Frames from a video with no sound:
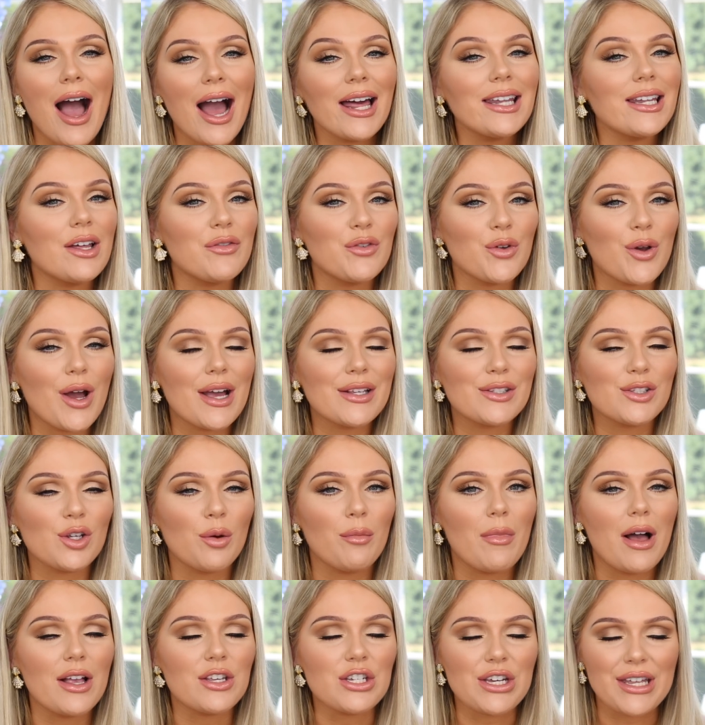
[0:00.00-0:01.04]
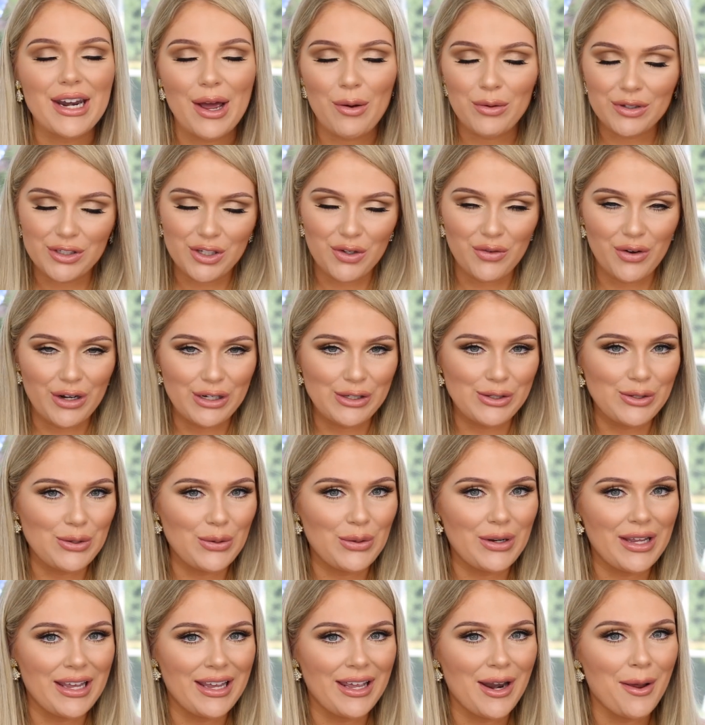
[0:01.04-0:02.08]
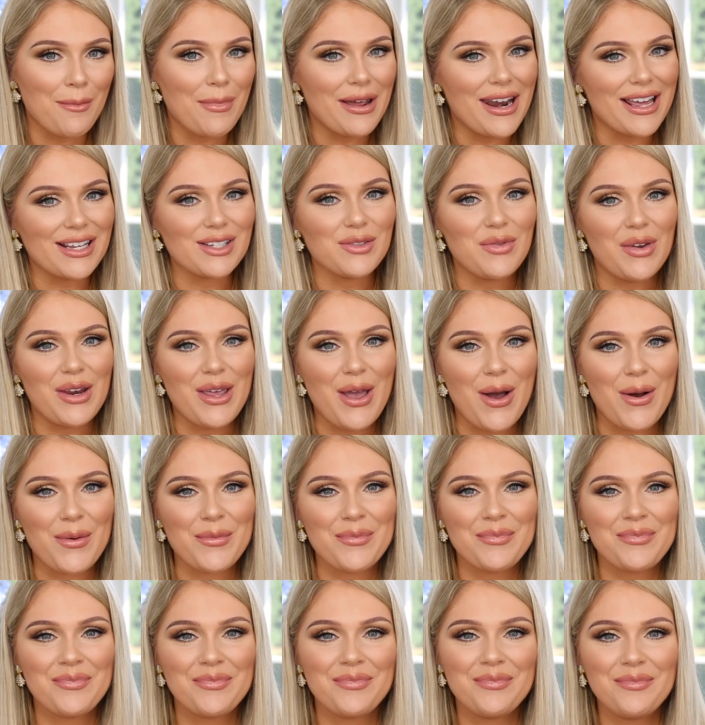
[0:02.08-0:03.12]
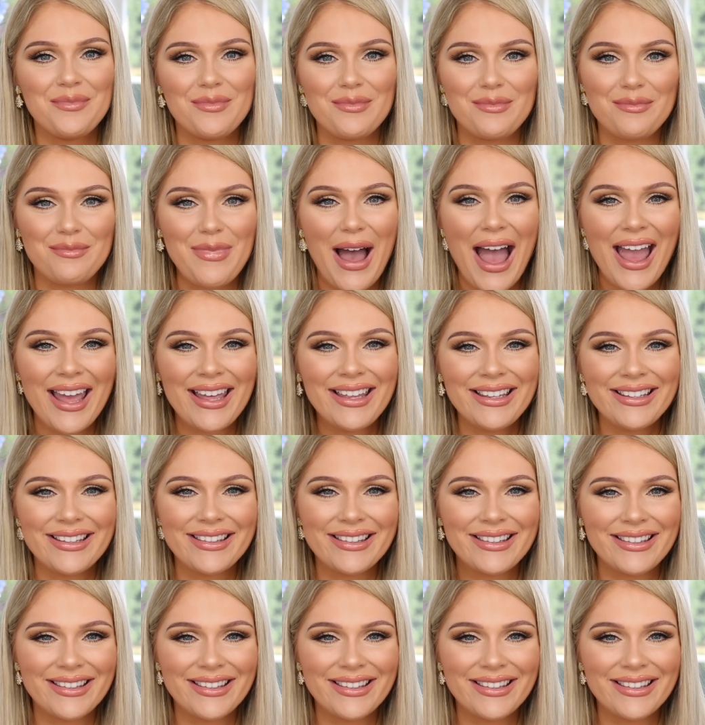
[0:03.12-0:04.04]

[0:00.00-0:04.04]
I love you guys so much, and I will see you very soon in my next video. Bye!